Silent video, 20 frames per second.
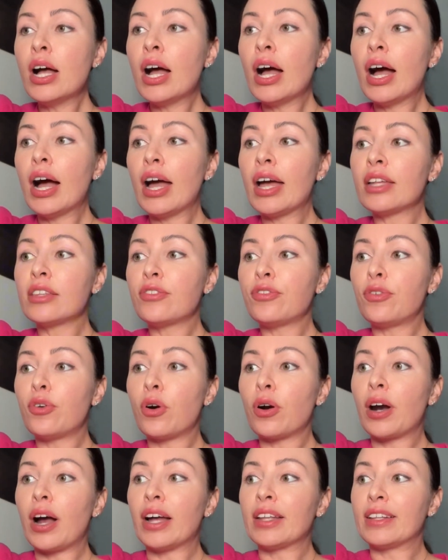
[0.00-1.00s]
And
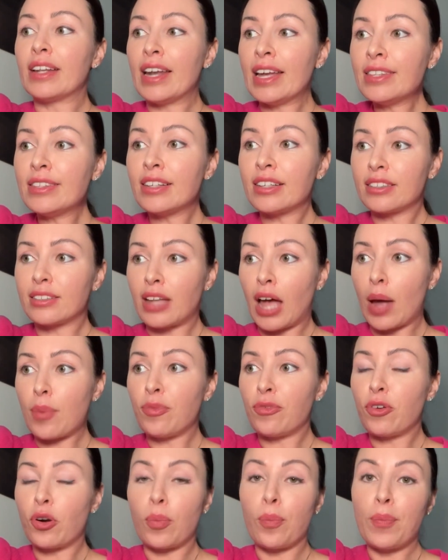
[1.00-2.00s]
for athletic type,
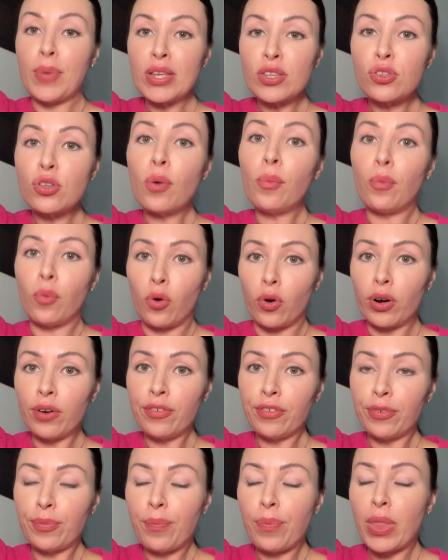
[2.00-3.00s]
for mesomorph,